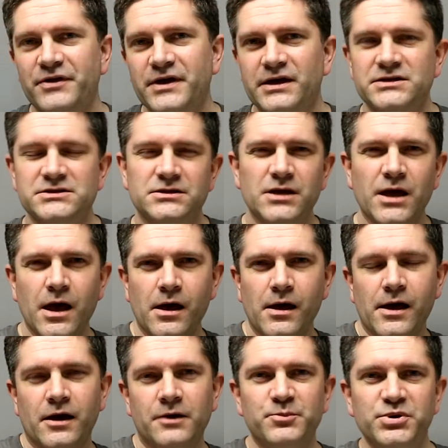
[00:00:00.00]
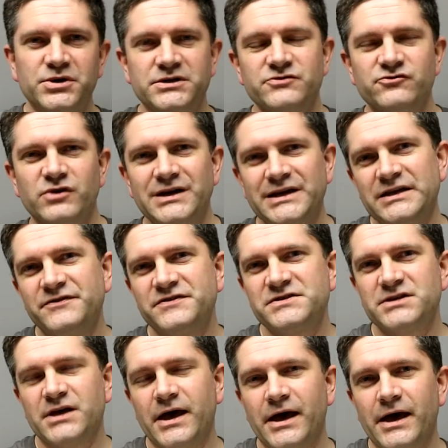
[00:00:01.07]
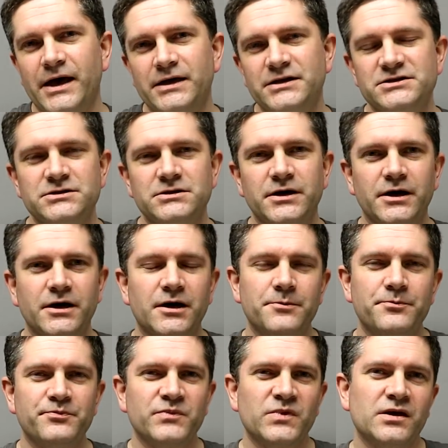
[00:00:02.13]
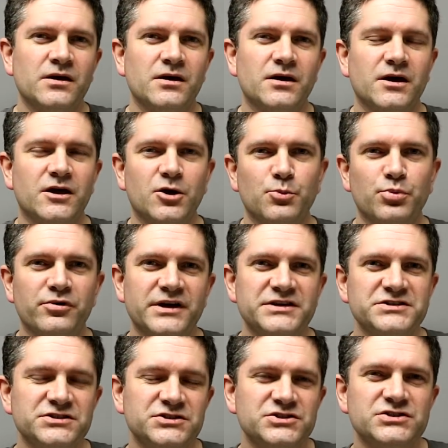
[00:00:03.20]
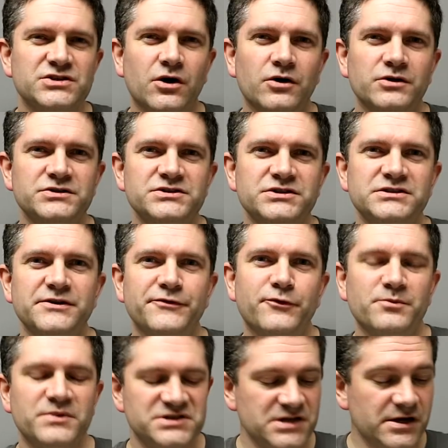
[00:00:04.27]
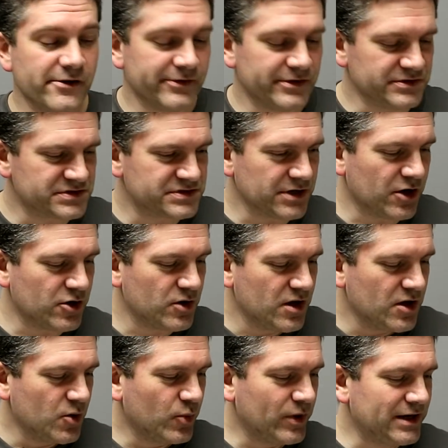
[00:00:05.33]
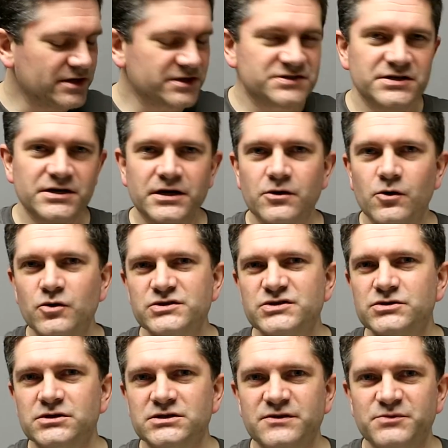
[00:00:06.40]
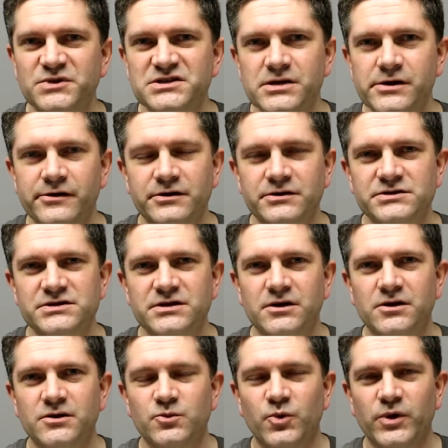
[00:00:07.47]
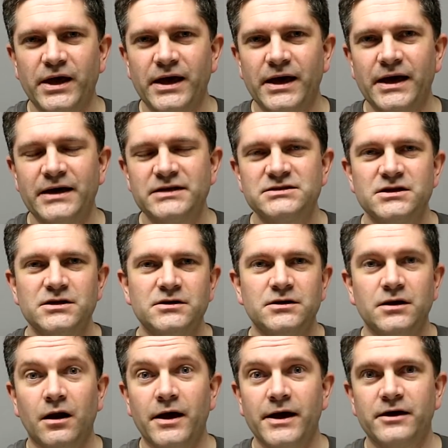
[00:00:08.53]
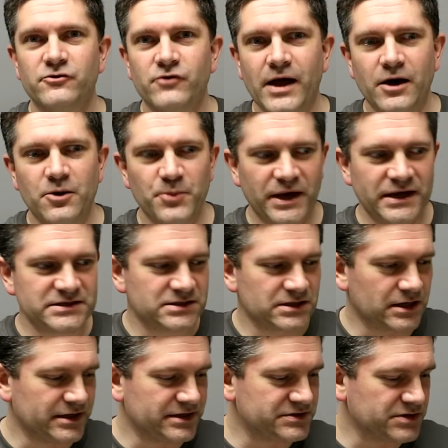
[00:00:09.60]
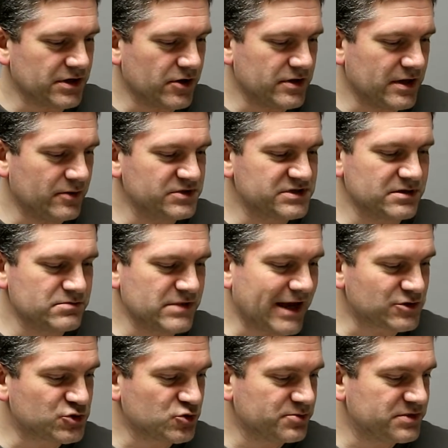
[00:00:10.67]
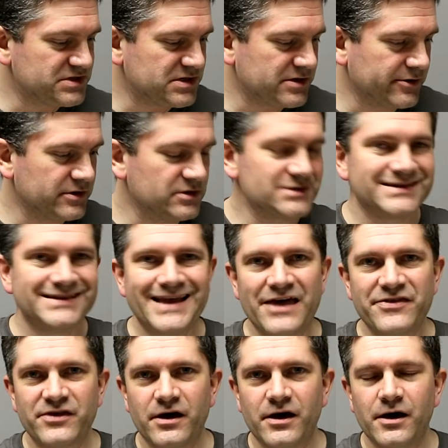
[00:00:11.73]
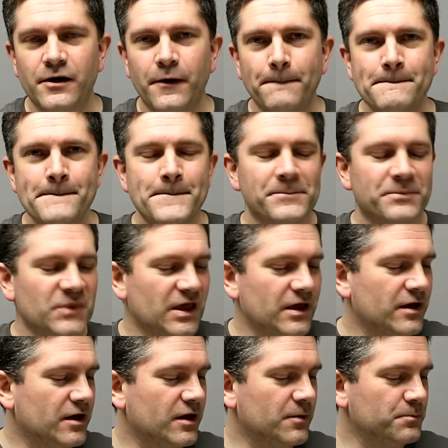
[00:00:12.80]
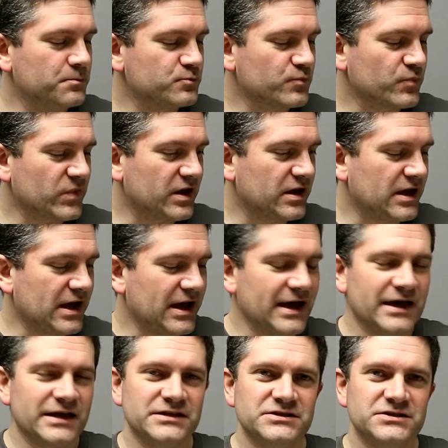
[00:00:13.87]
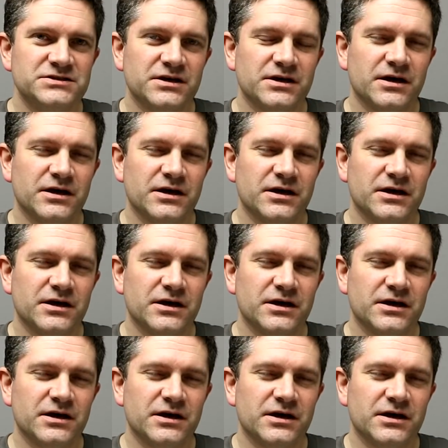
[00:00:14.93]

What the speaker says: things and put reliefs and compressions onto different materials. So we looked at all sorts of materials that we had lying around, basically. So there were some natural materials, leather, and